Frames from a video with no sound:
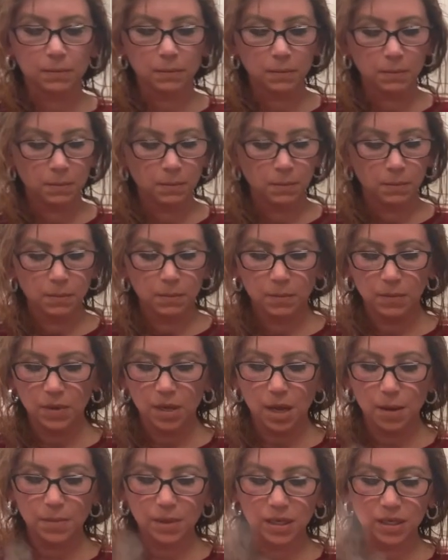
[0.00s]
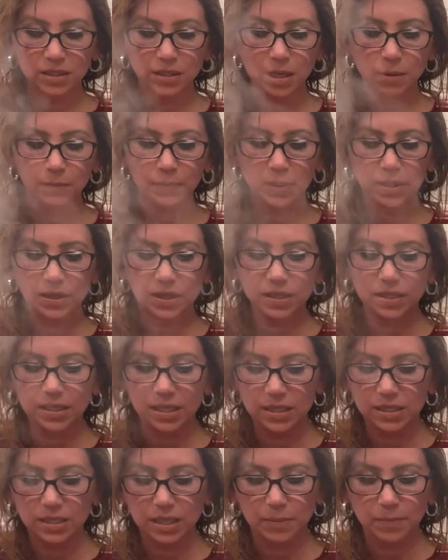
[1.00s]
I'm gonna dump in the
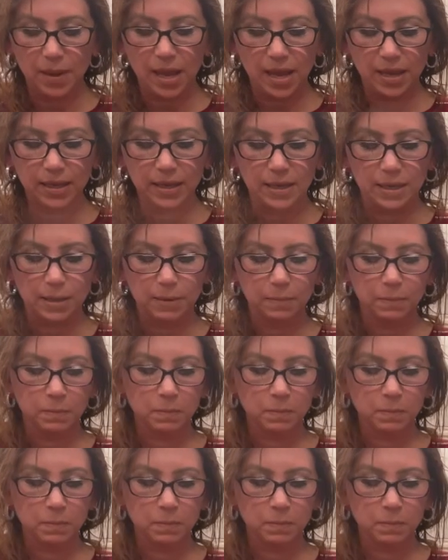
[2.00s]
seasoning packet.